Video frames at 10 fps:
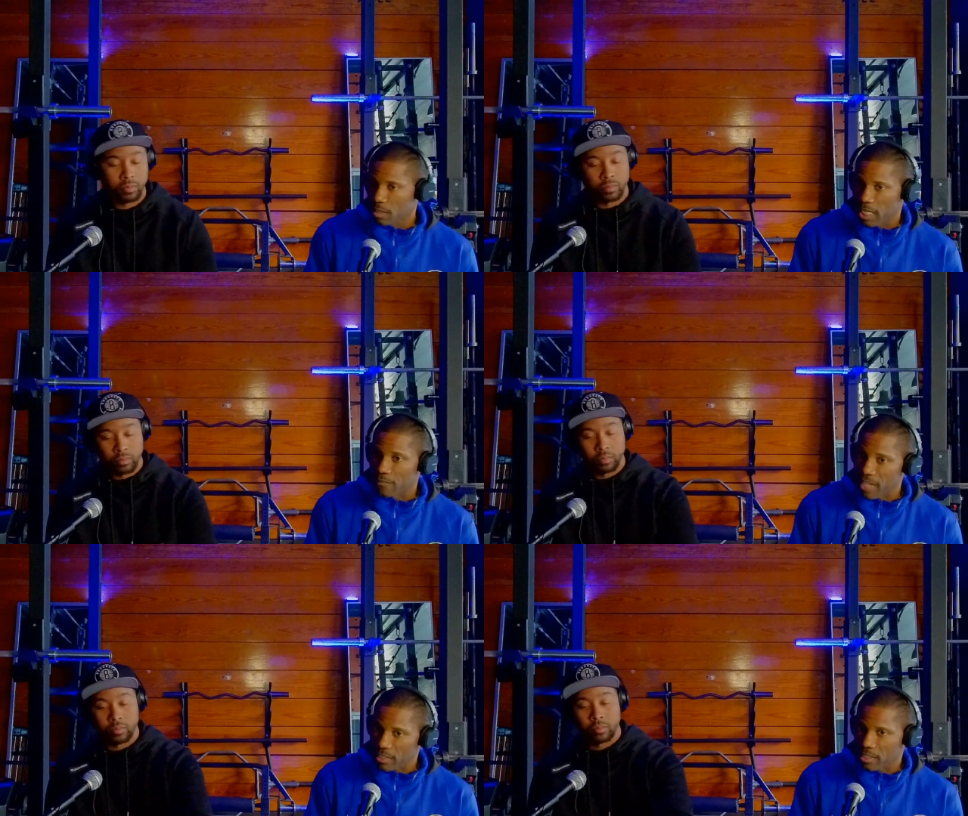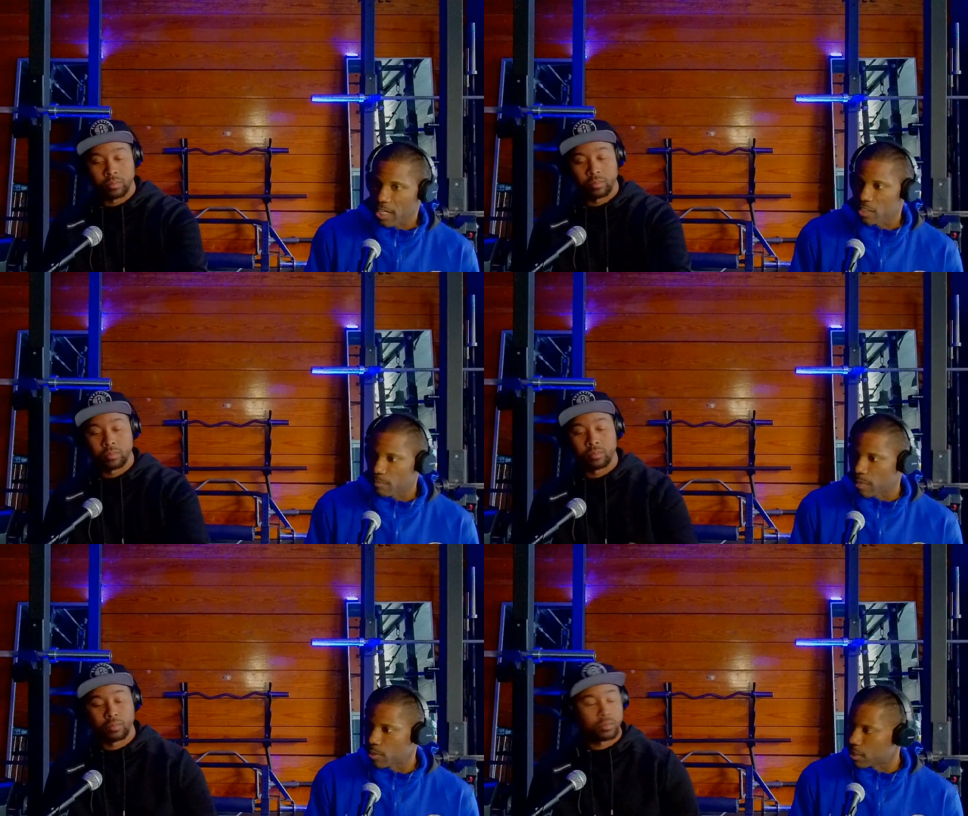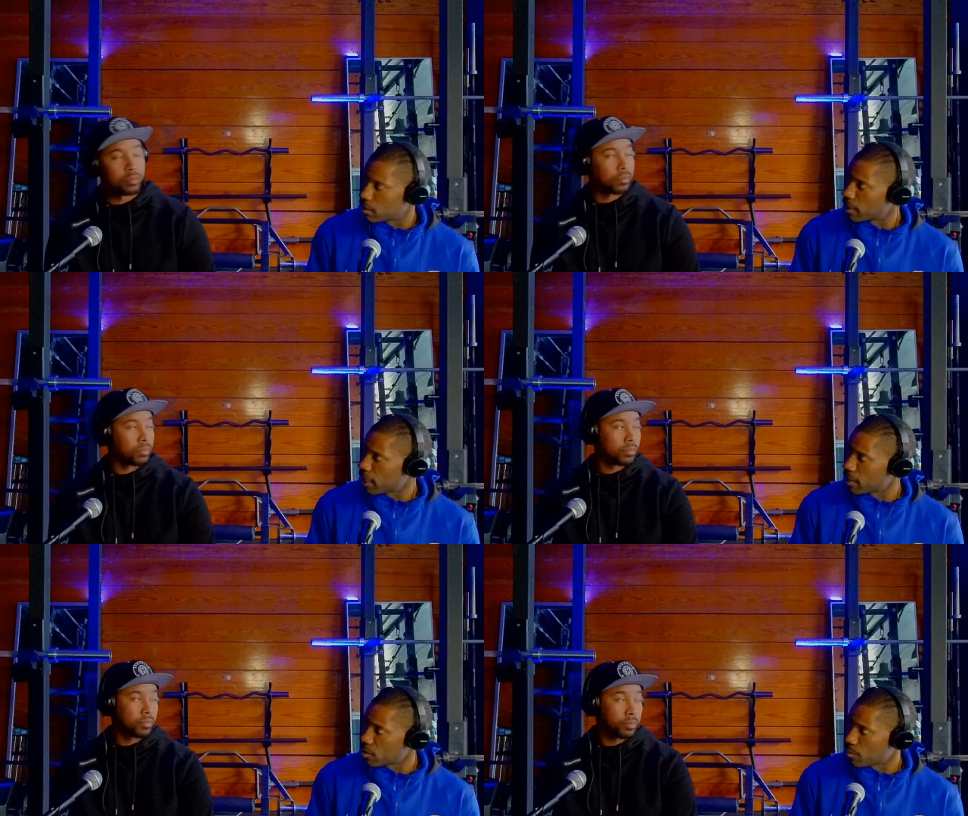Speaker 1: And if that's the case, maybe you need to look
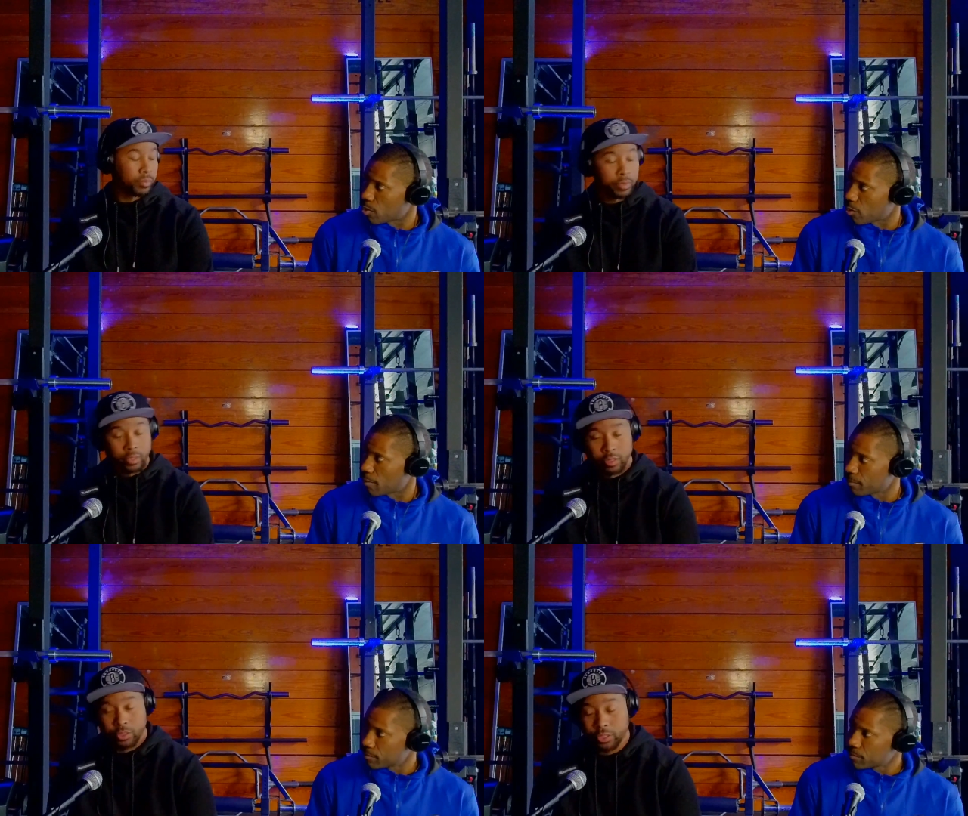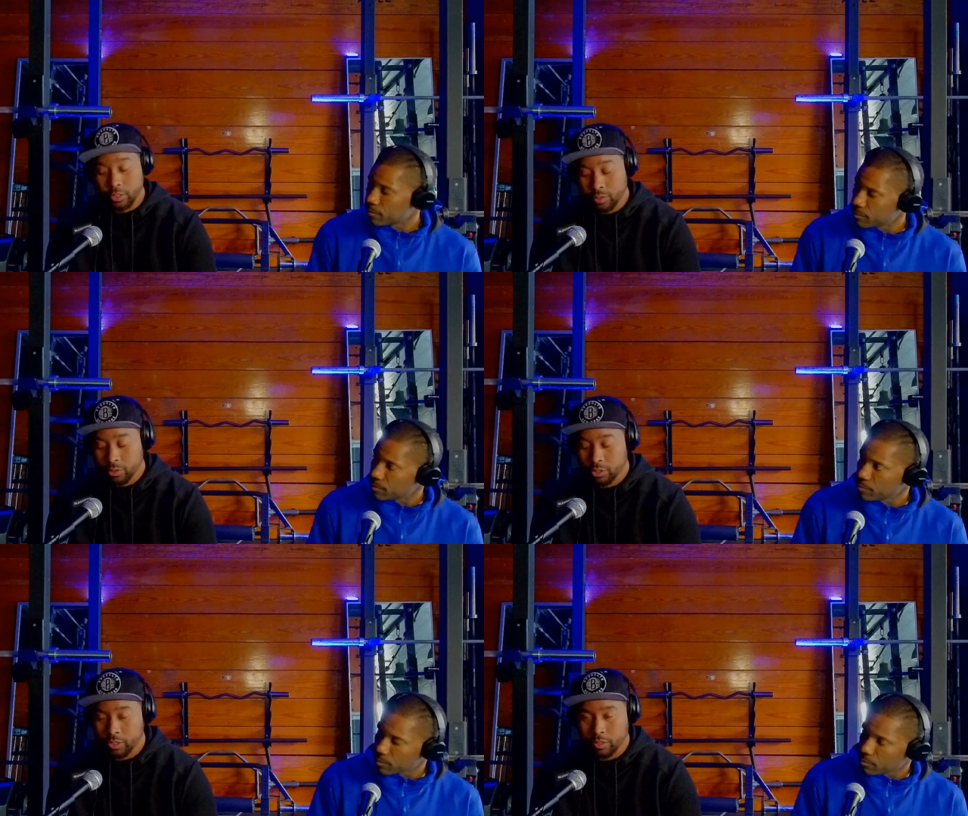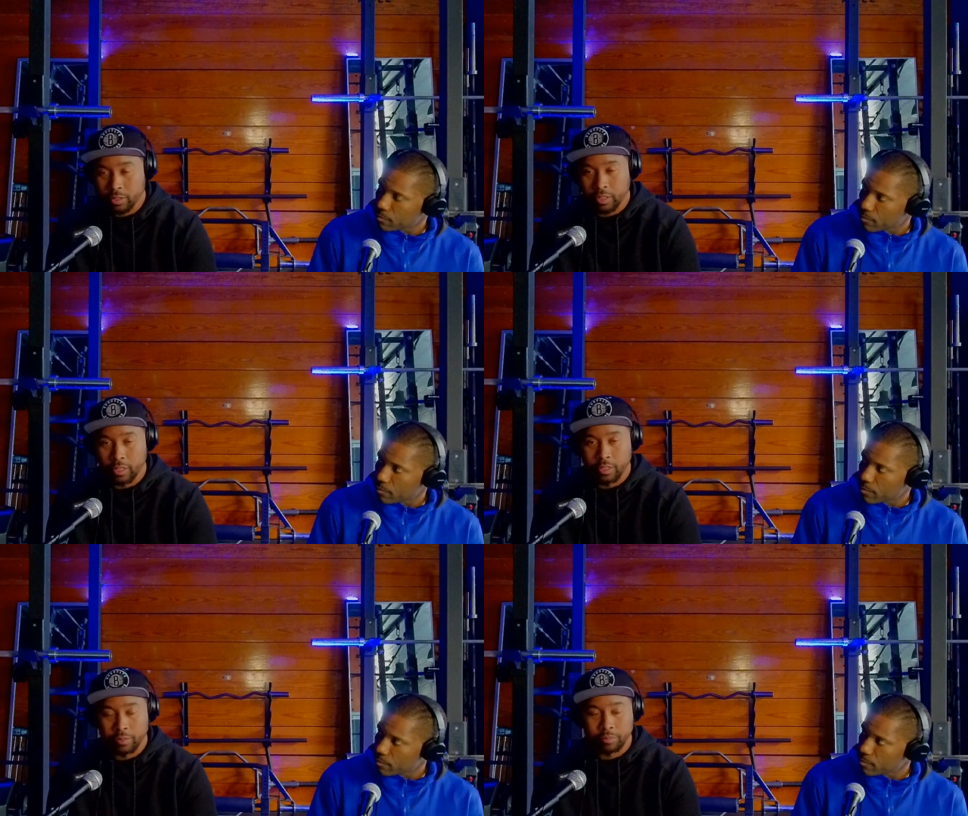at another program.
Speaker 2: Sure, sure.
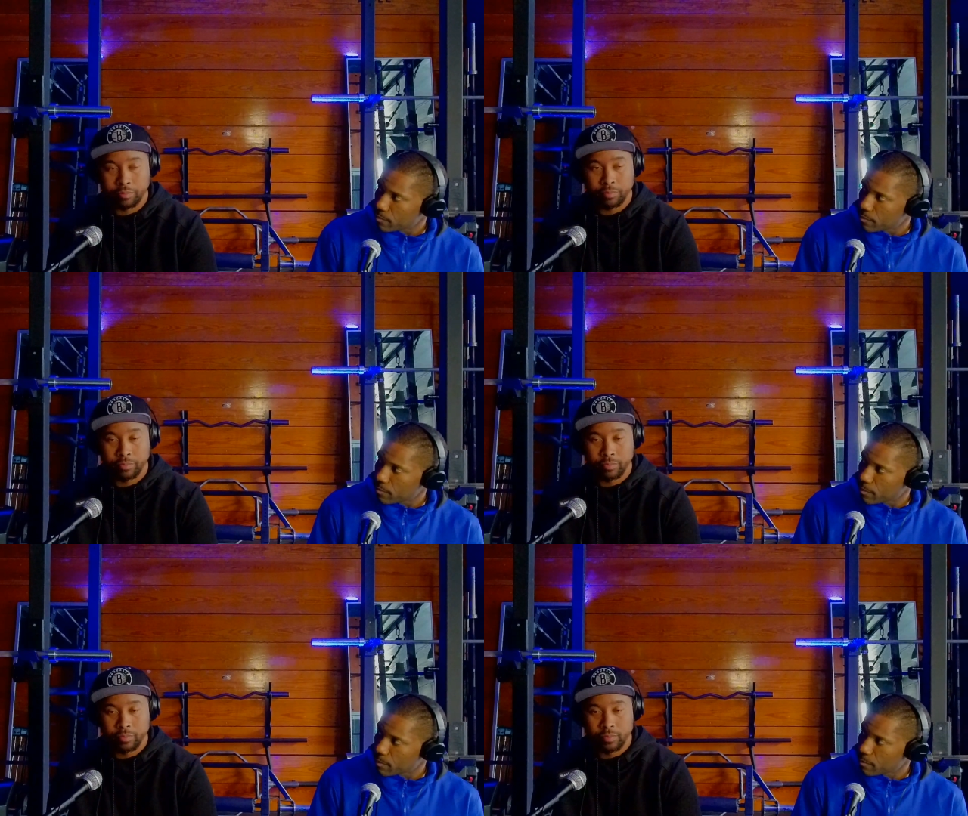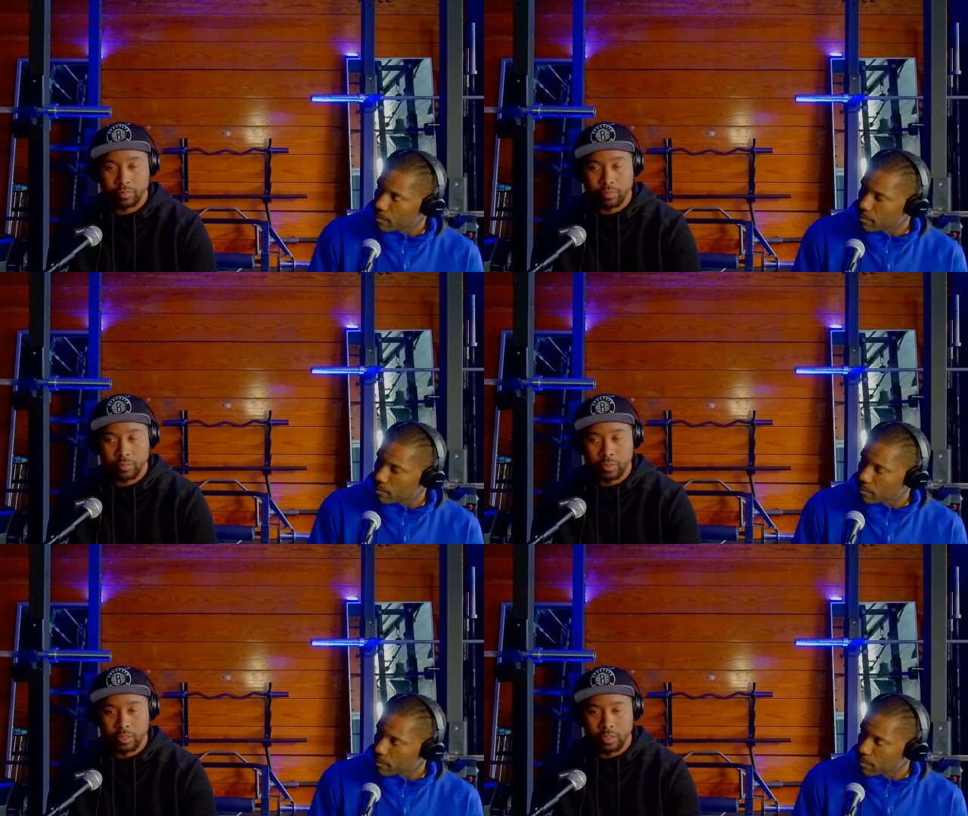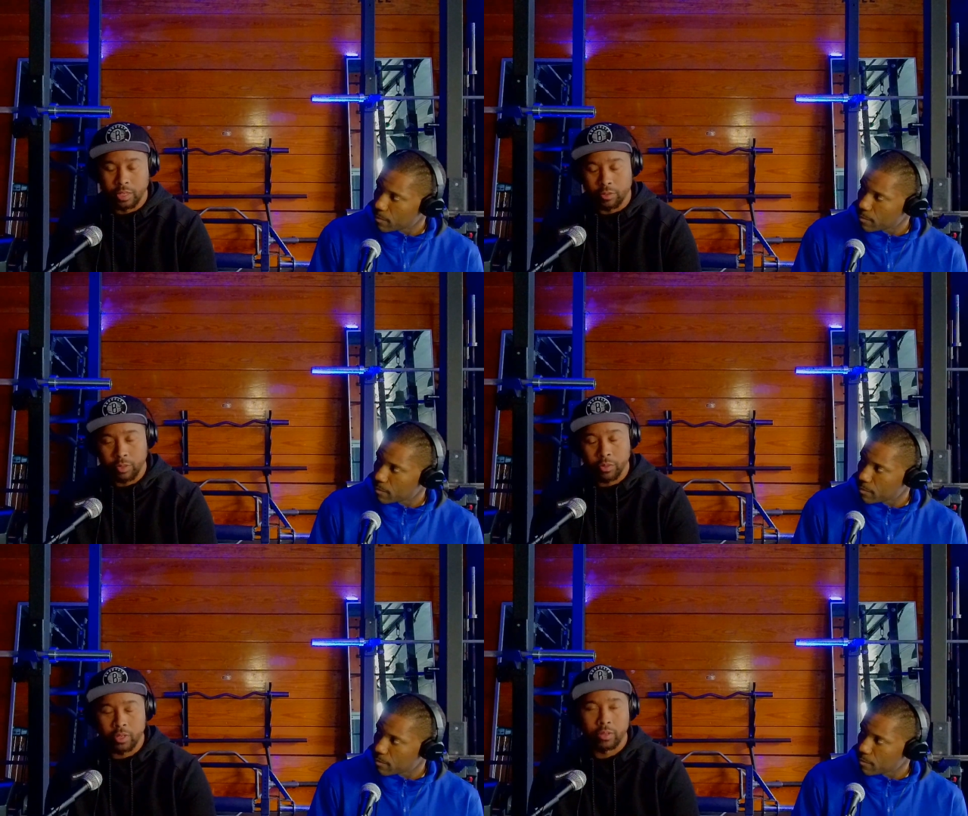Um, yeah, I agree
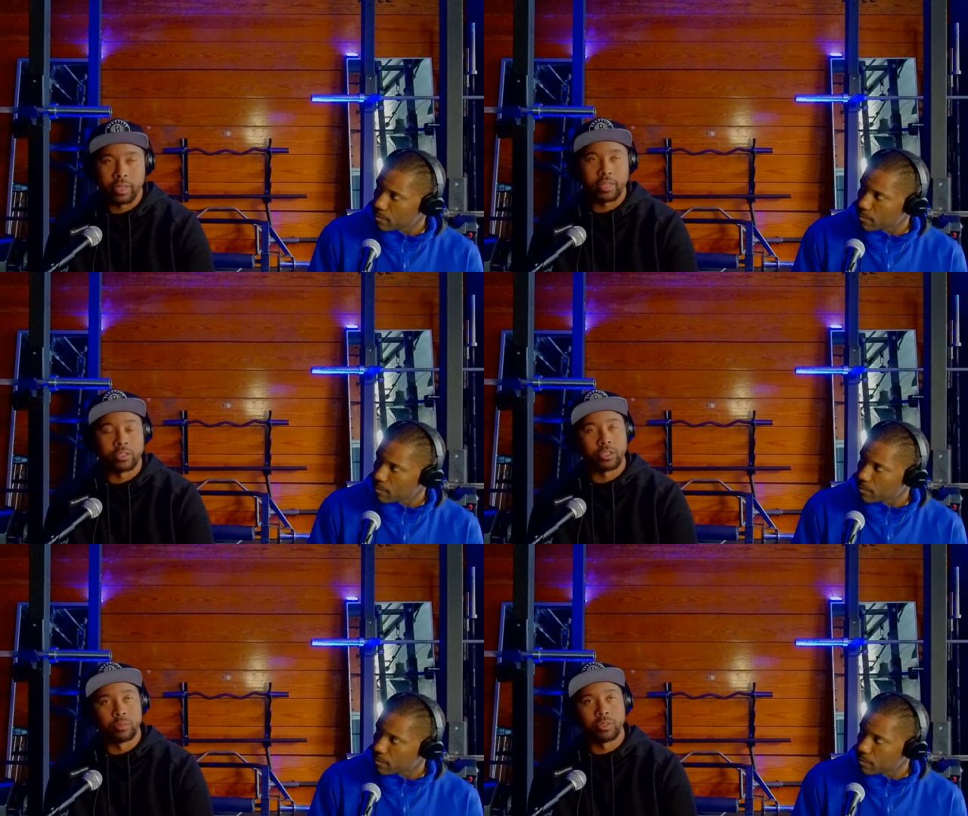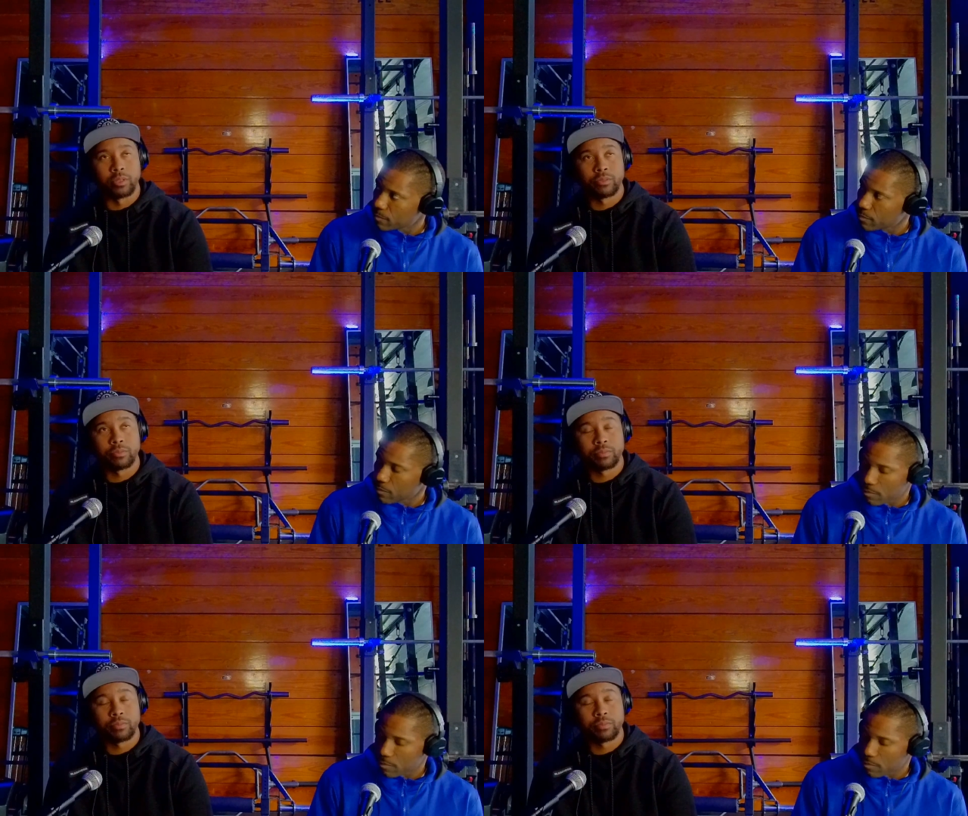with all that in terms of,